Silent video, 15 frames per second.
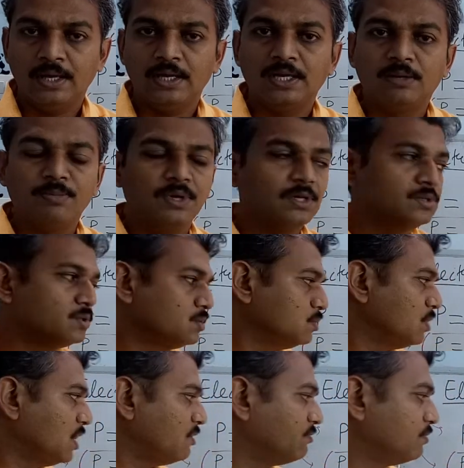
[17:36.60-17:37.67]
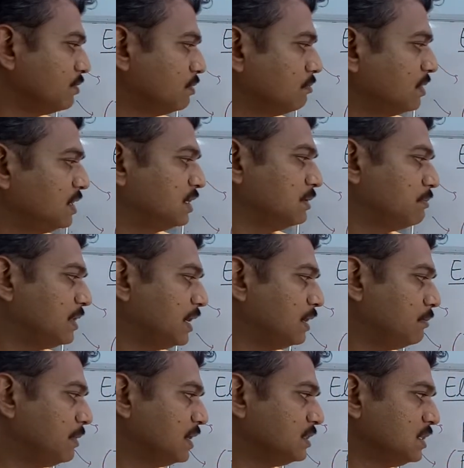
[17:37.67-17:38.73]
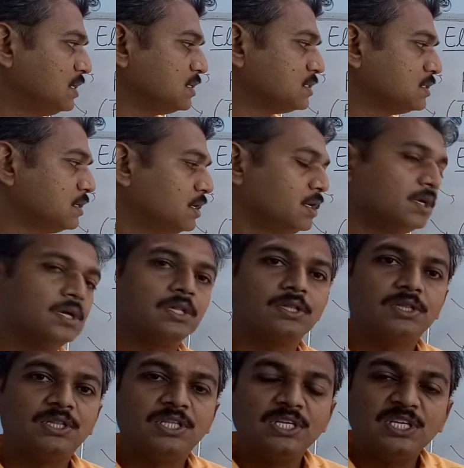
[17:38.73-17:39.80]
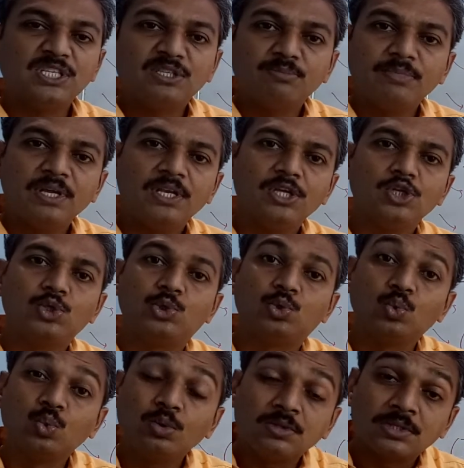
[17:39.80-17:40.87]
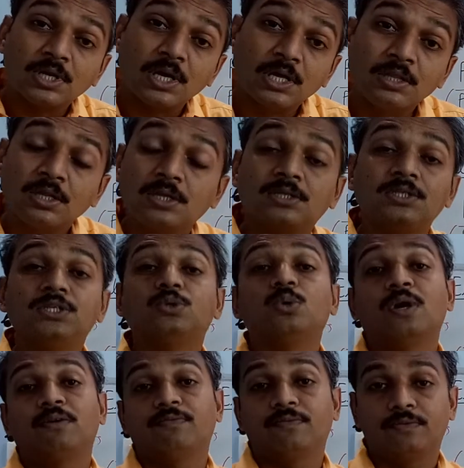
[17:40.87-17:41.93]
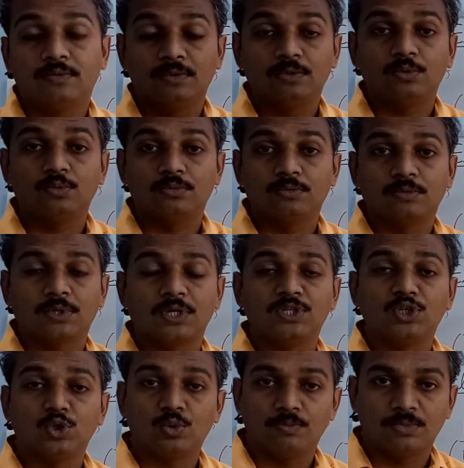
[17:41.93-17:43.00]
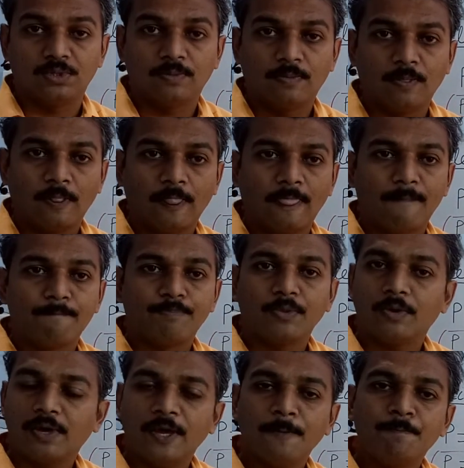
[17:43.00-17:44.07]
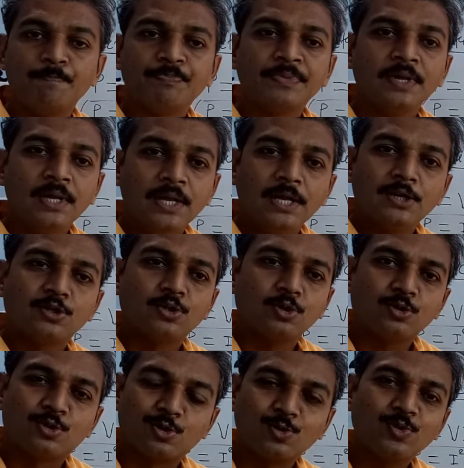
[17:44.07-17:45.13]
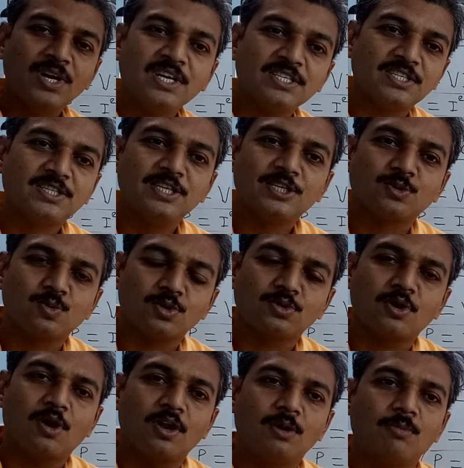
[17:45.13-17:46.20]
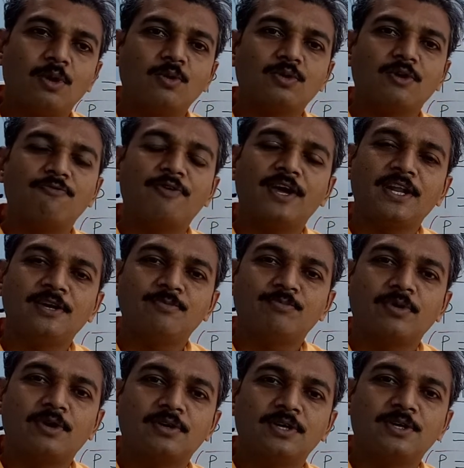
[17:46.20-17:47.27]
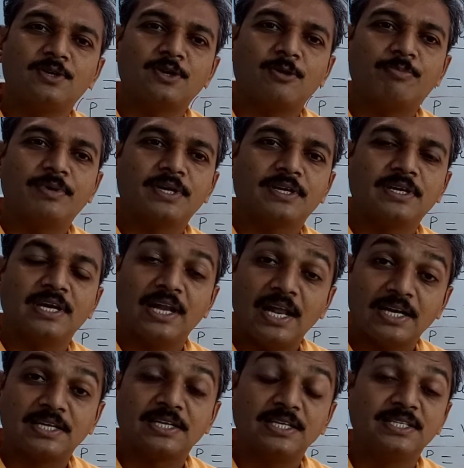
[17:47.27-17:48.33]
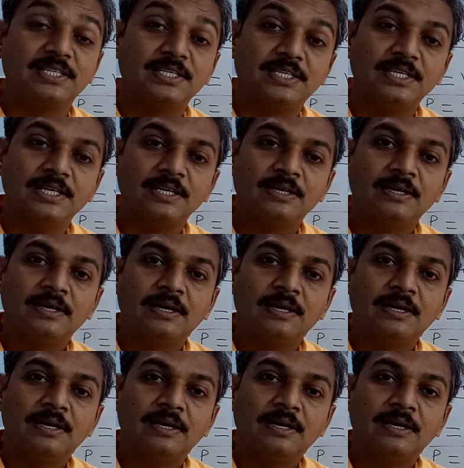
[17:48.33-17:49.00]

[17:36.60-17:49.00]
it means you have multiplied by this, these many joules energy you have consumed. Okay, so students, this was all about a very important topic, electricity,